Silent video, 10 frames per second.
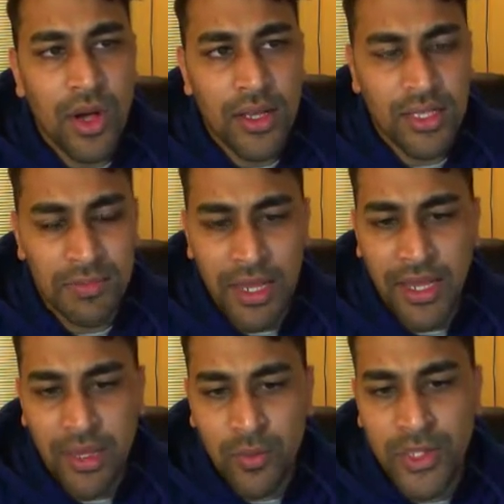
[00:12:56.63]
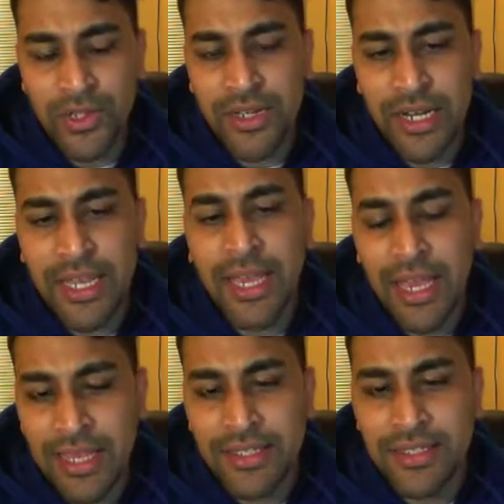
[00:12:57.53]
spec which already
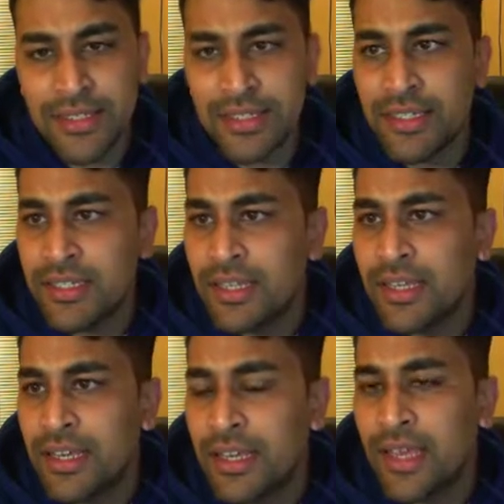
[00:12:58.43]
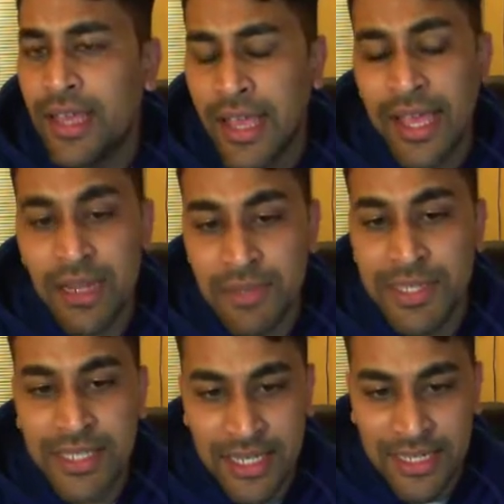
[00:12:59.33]
has
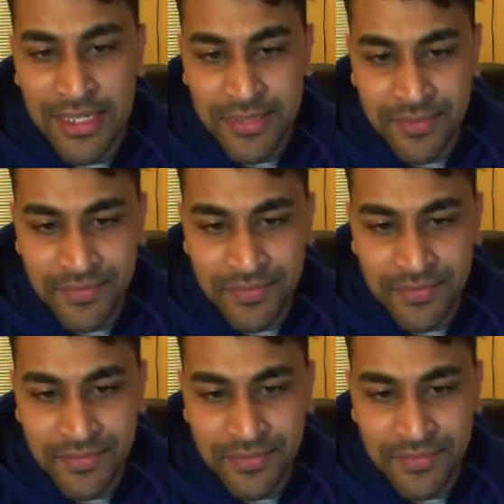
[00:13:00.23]
elements in it.